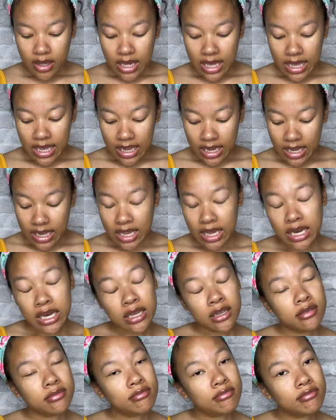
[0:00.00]

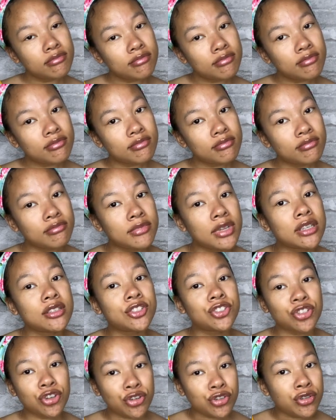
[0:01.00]
And let's
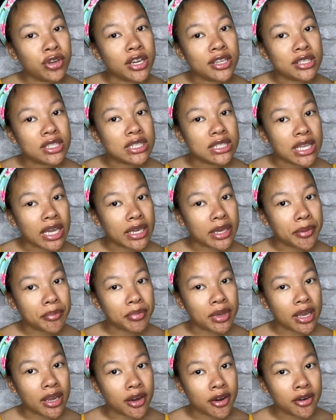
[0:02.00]
show you guys the second
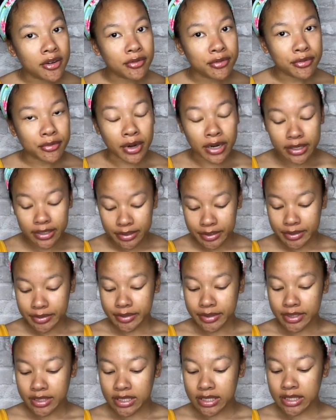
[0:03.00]
pair, right?
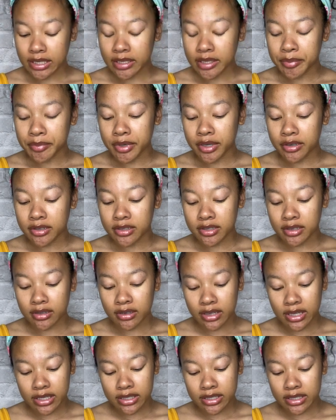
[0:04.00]
Second pair of
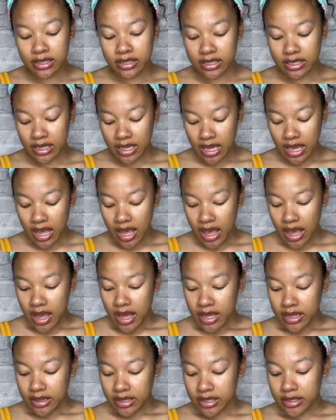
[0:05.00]
sunglasses.
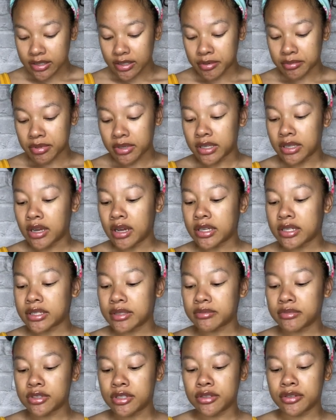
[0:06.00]
These are pretty
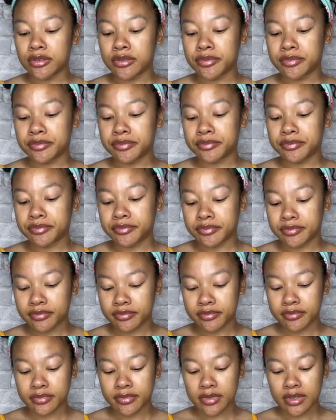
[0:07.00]
awesome too.
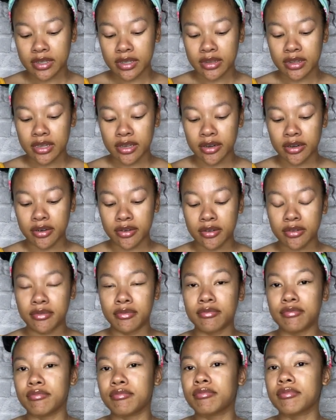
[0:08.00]
They're
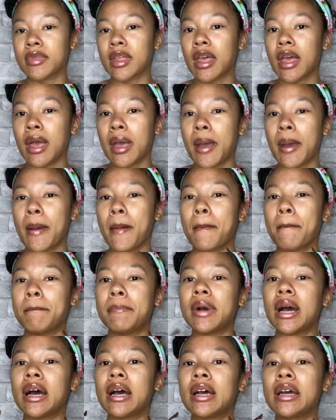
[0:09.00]

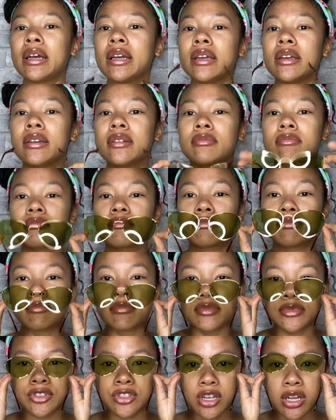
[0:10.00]
my
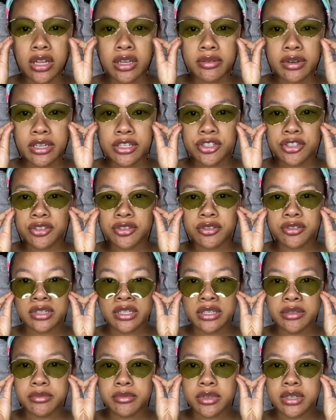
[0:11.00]
Jolly Rancher
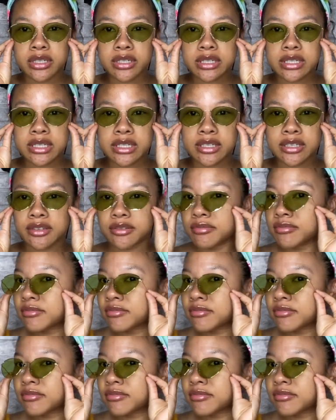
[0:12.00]
green ones.